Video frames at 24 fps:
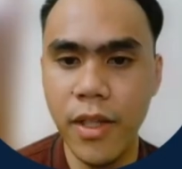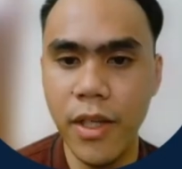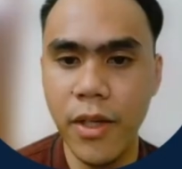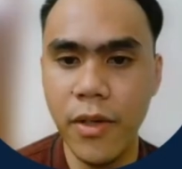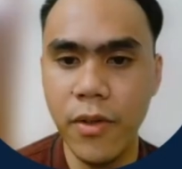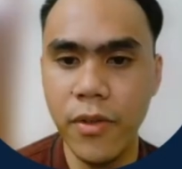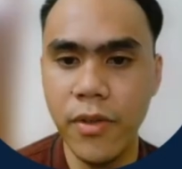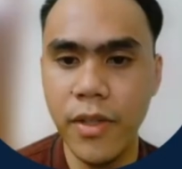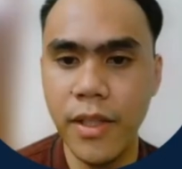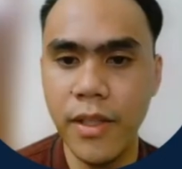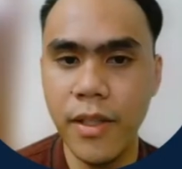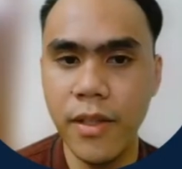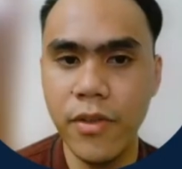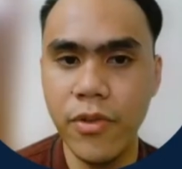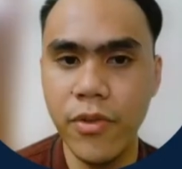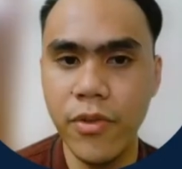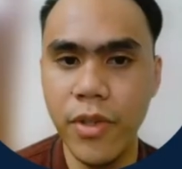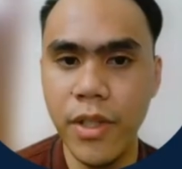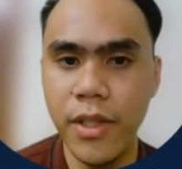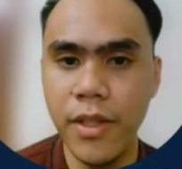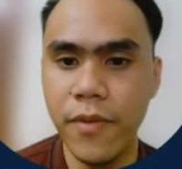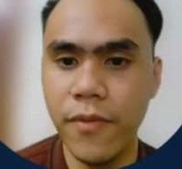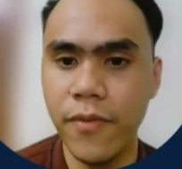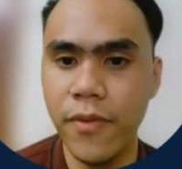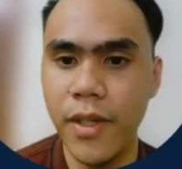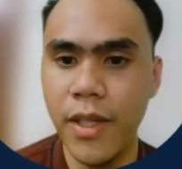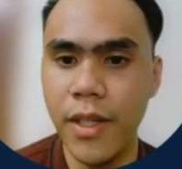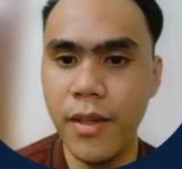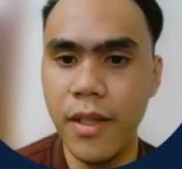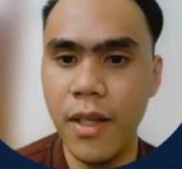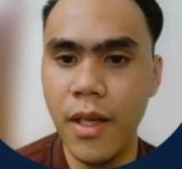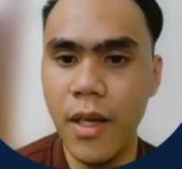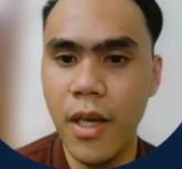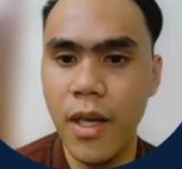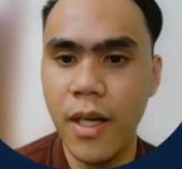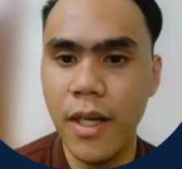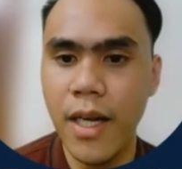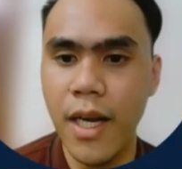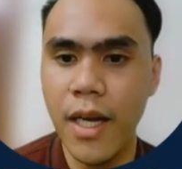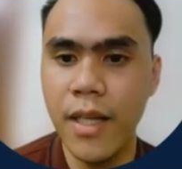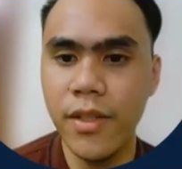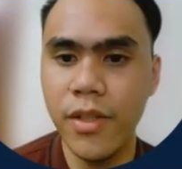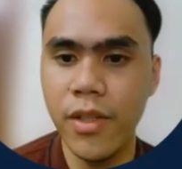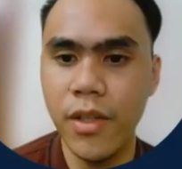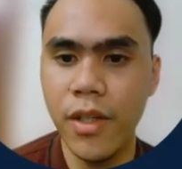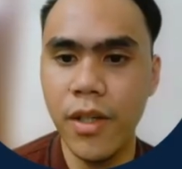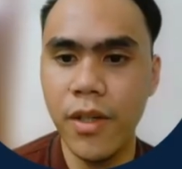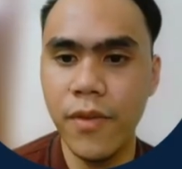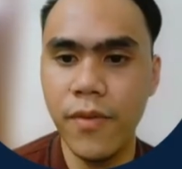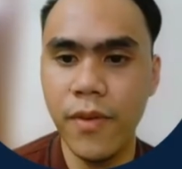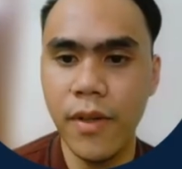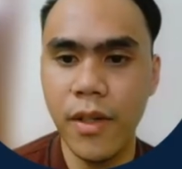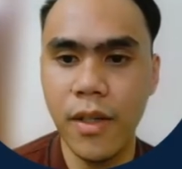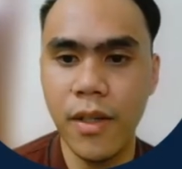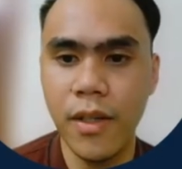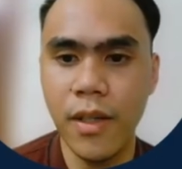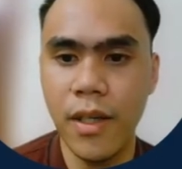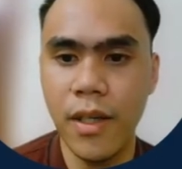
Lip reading: including the three different kinds of